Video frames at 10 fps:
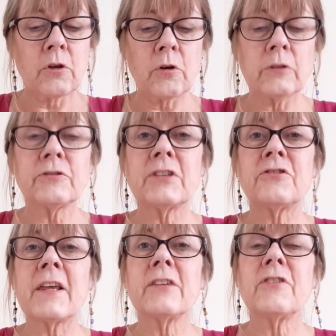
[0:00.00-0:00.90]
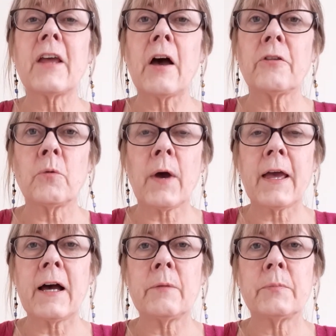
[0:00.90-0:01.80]
God does things the other way
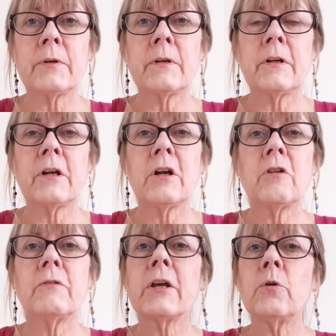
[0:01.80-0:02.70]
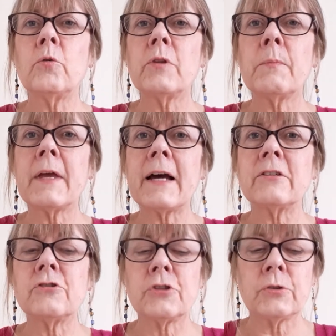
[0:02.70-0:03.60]
up. Recall the
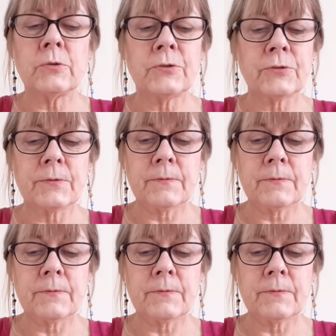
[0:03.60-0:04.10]
Beatitudes.